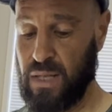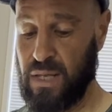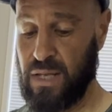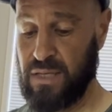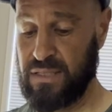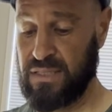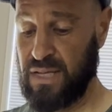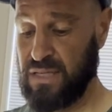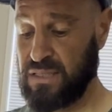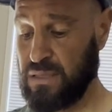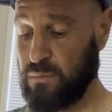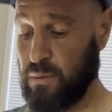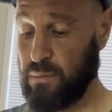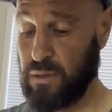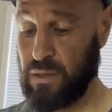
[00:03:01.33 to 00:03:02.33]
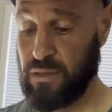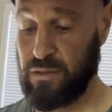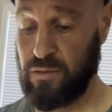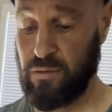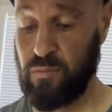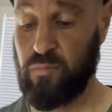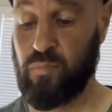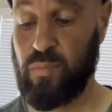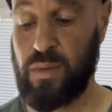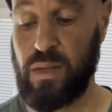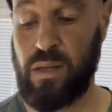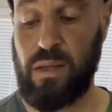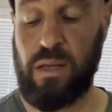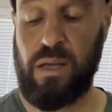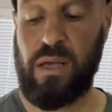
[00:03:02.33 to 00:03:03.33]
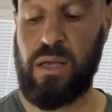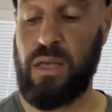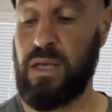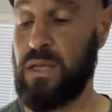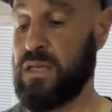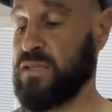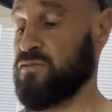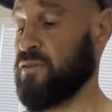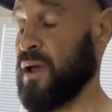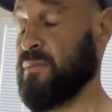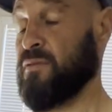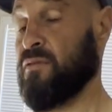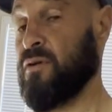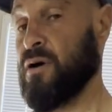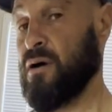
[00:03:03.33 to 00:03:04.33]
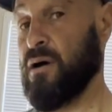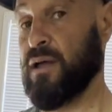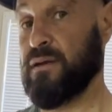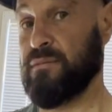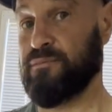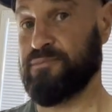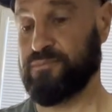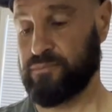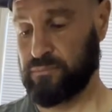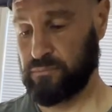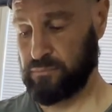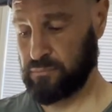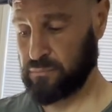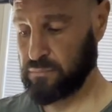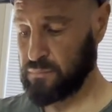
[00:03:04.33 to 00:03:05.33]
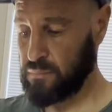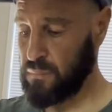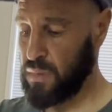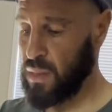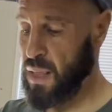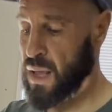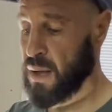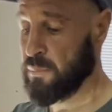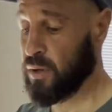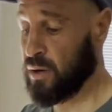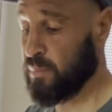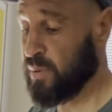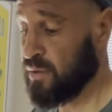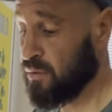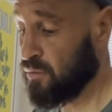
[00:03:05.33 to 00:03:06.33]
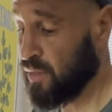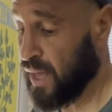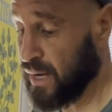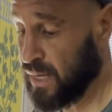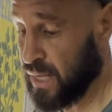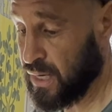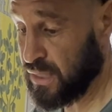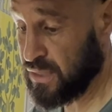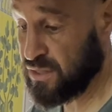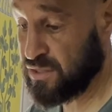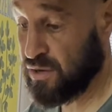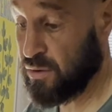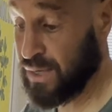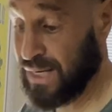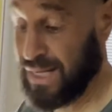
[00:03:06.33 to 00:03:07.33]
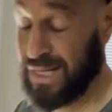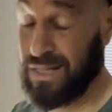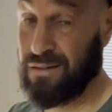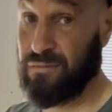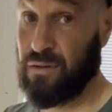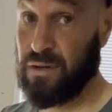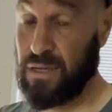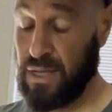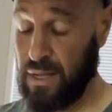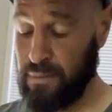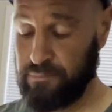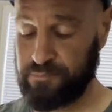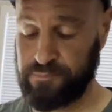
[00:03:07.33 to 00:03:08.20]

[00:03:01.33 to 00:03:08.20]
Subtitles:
essentially what we're going to do is grab the rind. I'm going to peel that and then soak it in the vodka.